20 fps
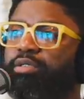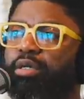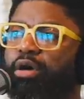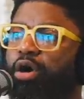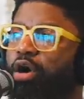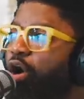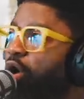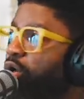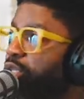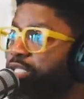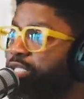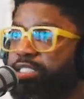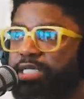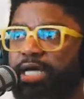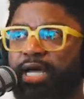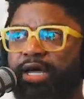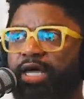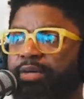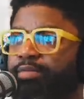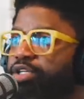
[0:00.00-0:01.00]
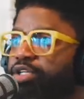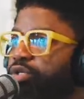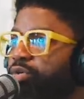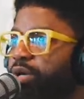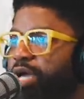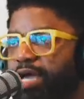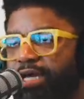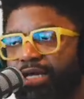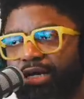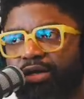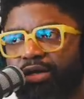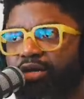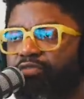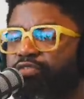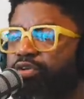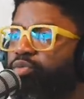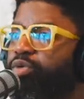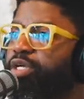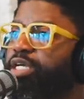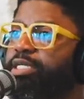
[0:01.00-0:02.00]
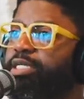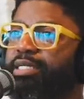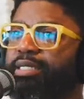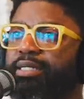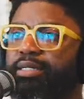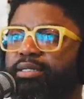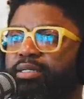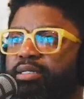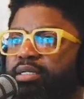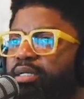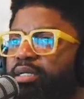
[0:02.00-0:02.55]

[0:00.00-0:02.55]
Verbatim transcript: all the time and you hang out every weekend,